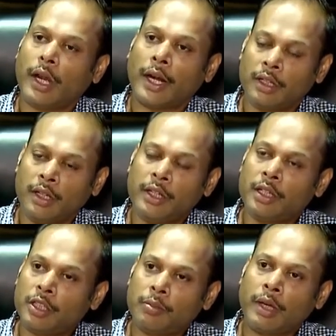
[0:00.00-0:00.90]
at the
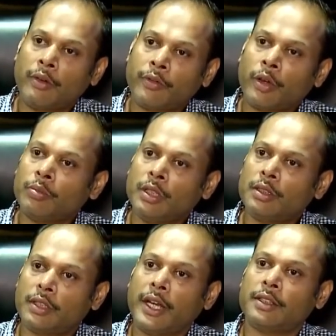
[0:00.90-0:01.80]
leadership level from the
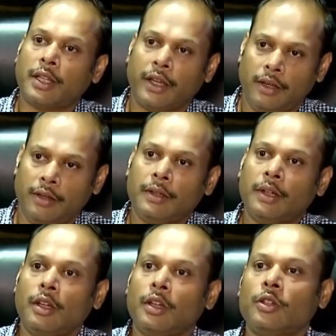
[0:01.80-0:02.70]
state side.
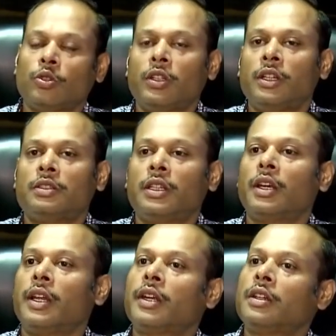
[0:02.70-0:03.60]
So the
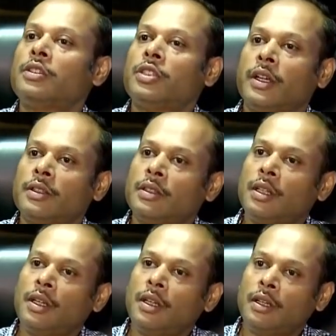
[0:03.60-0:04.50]
district collector chairs
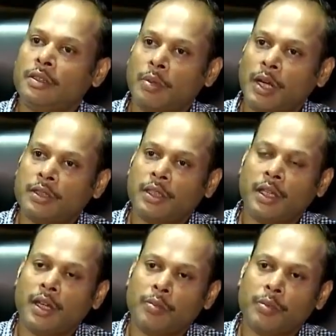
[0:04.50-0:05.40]
the smart
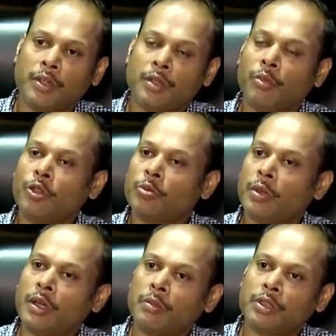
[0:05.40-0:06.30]
city company, the
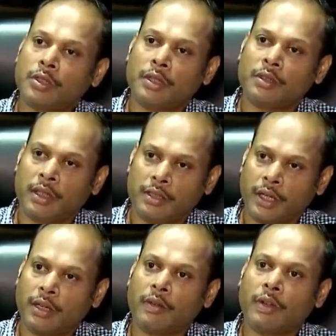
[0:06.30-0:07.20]
municipal commissioner is the
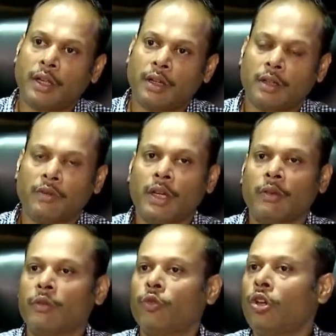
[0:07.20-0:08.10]
executive director, we
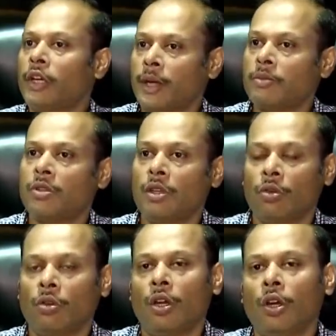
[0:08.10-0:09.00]
have a full-time
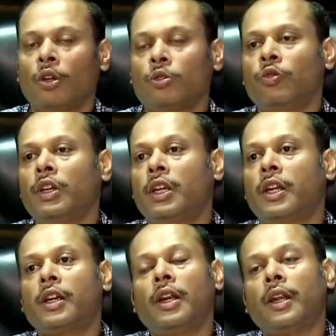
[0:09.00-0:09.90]
CEO. So we
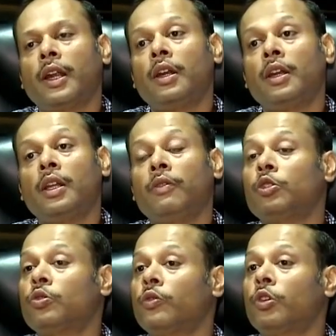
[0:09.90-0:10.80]
created an entity
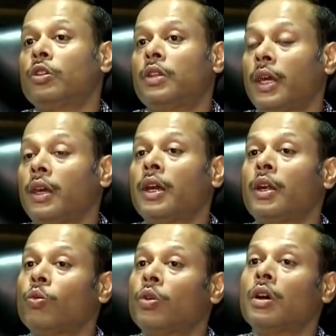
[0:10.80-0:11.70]
which could, think
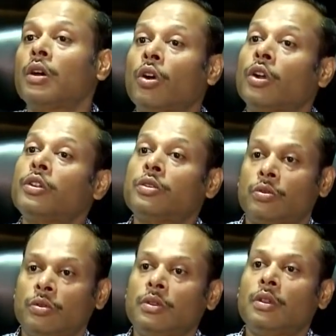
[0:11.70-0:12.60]
and work on its
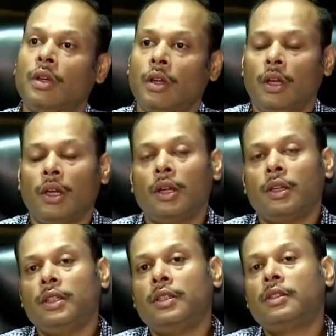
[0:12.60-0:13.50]
own.
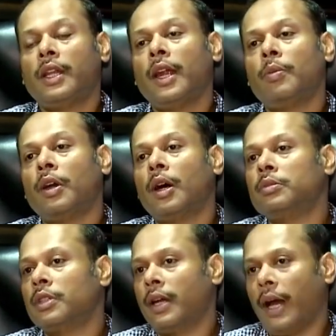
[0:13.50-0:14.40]
The state
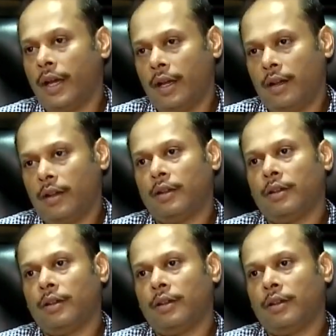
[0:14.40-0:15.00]
becomes a guide